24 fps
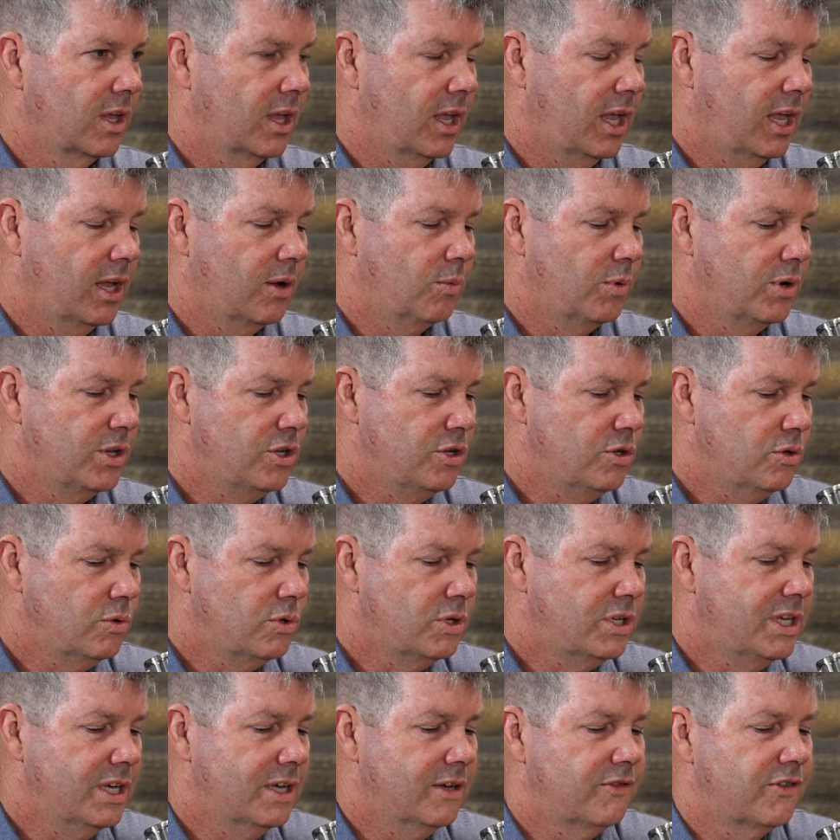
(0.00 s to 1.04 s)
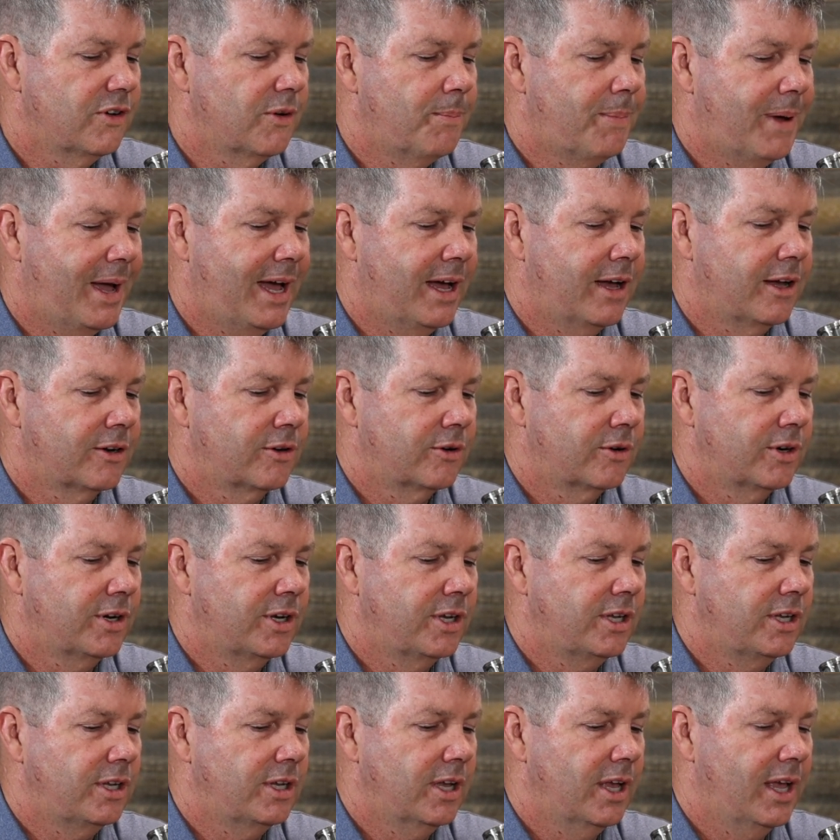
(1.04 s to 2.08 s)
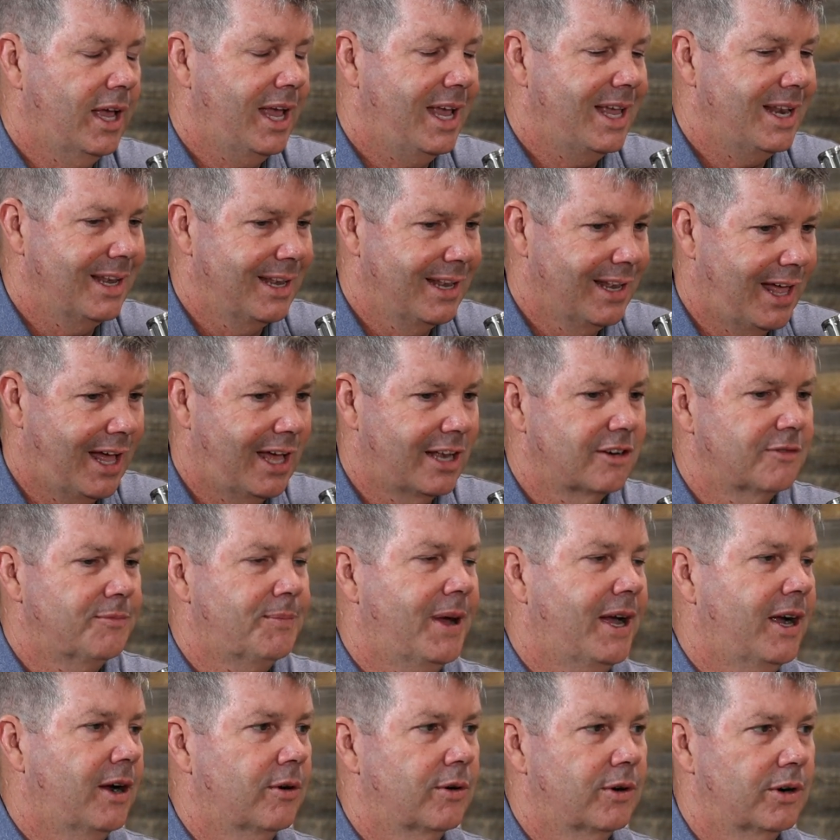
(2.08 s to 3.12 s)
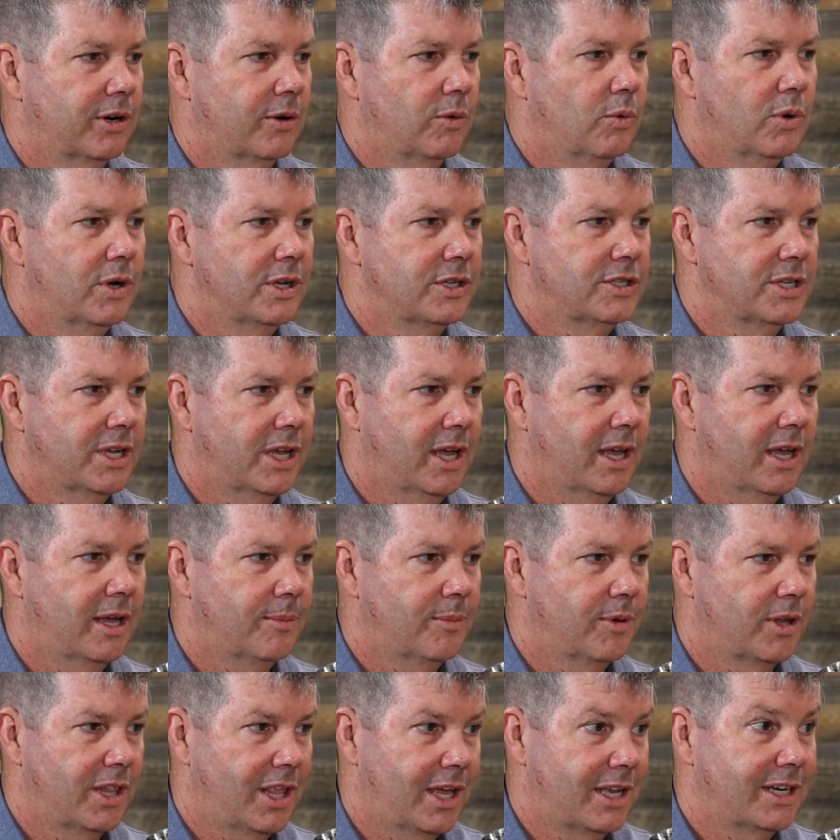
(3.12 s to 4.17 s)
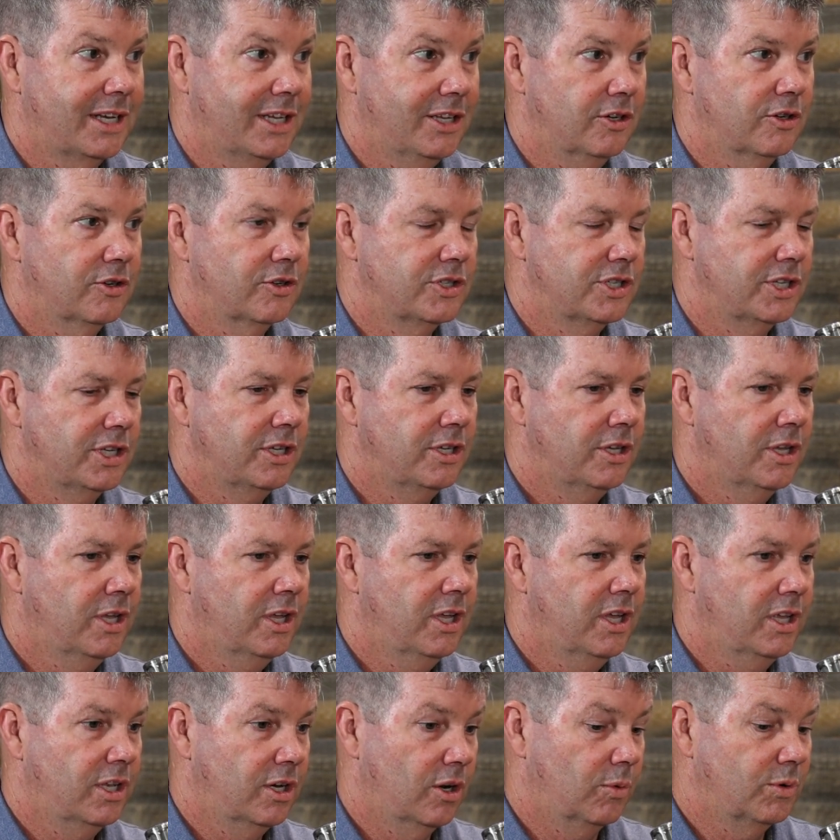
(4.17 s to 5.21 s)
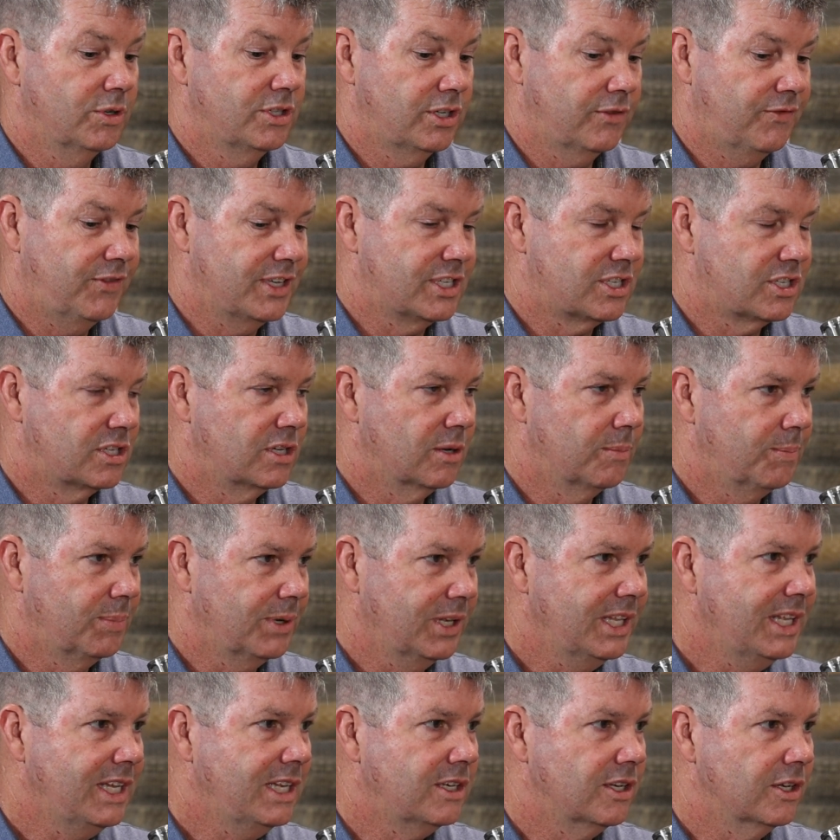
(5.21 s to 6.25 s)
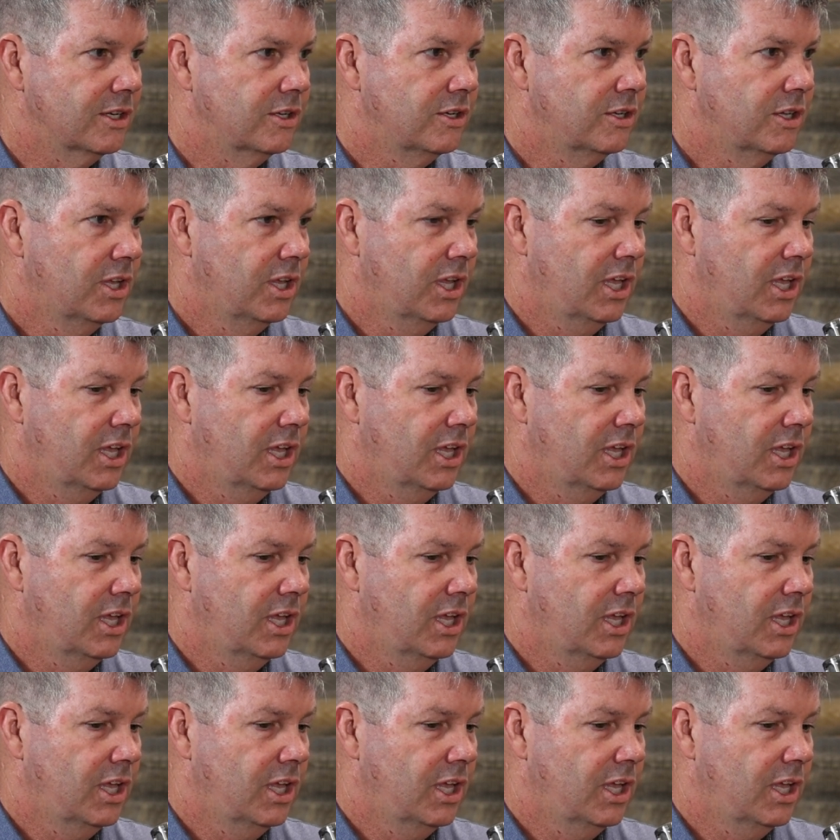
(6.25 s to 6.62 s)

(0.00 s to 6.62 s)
And when you give a battery a lot of power at one time, a lot of energy, in other words, if it's depleted,